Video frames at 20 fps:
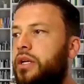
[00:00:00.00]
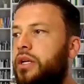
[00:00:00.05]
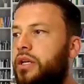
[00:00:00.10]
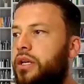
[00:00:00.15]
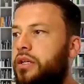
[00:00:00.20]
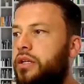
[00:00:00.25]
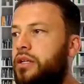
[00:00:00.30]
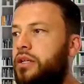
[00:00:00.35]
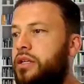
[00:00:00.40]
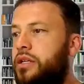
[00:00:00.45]

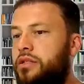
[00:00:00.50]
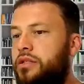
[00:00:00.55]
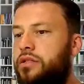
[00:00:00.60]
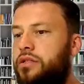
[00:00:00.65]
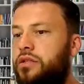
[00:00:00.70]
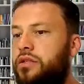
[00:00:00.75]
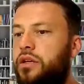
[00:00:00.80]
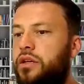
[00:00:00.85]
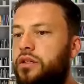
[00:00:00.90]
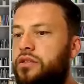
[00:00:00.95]
that
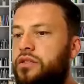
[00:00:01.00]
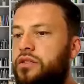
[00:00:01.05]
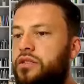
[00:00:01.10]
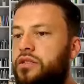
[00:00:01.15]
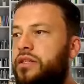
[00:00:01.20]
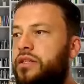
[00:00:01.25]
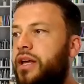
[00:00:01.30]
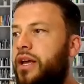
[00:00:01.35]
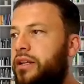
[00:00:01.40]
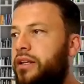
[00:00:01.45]
he's uh,
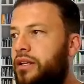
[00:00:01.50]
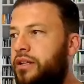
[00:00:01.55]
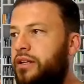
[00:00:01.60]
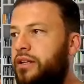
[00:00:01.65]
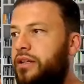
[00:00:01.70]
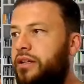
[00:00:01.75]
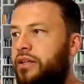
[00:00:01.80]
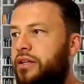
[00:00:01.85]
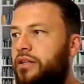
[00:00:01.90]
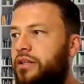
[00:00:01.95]

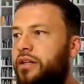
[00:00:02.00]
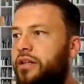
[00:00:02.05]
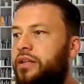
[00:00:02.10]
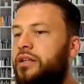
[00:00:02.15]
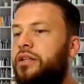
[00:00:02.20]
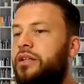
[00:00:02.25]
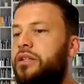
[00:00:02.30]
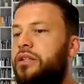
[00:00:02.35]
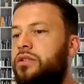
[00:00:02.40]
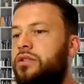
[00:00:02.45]
steady, that
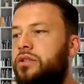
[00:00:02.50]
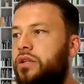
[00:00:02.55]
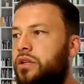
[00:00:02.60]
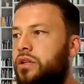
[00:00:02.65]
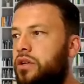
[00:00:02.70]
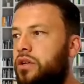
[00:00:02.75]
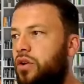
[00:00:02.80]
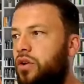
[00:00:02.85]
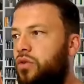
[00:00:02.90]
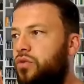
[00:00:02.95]
he's
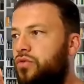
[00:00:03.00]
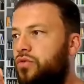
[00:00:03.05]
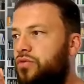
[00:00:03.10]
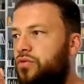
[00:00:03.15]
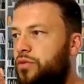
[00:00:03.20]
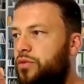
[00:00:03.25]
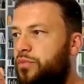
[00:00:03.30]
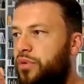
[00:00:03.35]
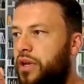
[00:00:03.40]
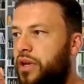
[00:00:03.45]
not all over
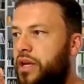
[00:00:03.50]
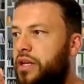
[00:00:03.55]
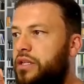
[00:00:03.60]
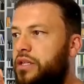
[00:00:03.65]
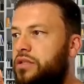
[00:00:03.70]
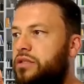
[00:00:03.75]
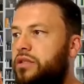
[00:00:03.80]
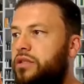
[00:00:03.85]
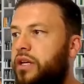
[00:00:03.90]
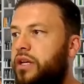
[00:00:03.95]
the
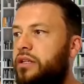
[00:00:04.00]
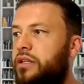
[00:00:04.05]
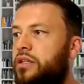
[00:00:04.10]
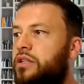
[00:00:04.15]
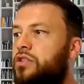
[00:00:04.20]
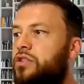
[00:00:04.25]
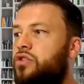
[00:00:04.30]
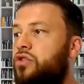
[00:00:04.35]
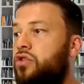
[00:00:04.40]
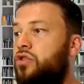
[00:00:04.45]
place, that
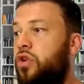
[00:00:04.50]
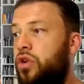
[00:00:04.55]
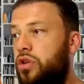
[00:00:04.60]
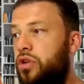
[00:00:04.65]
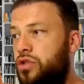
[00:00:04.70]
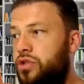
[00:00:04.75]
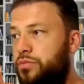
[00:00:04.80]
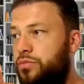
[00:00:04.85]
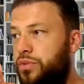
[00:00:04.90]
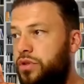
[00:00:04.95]
he's
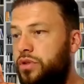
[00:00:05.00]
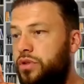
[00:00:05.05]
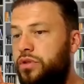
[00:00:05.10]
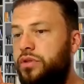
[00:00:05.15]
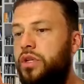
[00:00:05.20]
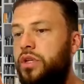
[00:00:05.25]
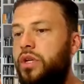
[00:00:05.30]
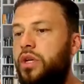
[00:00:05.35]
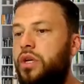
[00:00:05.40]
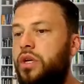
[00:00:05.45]

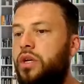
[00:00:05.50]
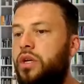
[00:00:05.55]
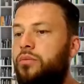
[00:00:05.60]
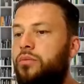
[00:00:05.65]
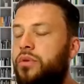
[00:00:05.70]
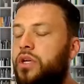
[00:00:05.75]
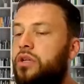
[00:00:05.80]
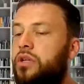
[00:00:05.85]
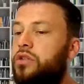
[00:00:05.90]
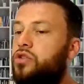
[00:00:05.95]
knowledgeable,
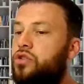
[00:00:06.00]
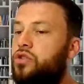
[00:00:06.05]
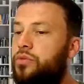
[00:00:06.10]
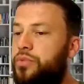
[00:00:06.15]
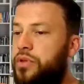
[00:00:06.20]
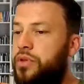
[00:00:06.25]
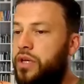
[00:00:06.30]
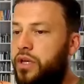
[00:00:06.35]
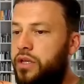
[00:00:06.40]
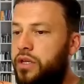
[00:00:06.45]
because
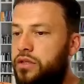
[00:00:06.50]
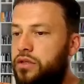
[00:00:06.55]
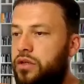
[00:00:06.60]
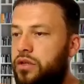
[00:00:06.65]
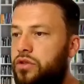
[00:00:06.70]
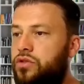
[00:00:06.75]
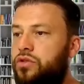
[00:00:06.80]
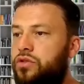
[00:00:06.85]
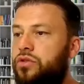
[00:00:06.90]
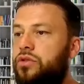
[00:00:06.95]
Jupiter is
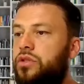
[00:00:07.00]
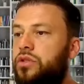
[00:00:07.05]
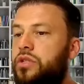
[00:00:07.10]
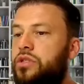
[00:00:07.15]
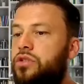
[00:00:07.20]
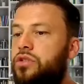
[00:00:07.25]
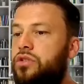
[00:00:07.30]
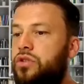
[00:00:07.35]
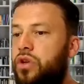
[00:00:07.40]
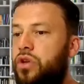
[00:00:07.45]
also
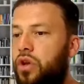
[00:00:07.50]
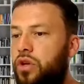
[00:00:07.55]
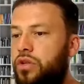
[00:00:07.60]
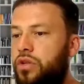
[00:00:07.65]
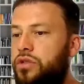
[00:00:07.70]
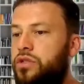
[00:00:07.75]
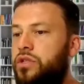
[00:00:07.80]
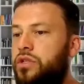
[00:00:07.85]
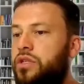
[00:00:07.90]
this knowledge.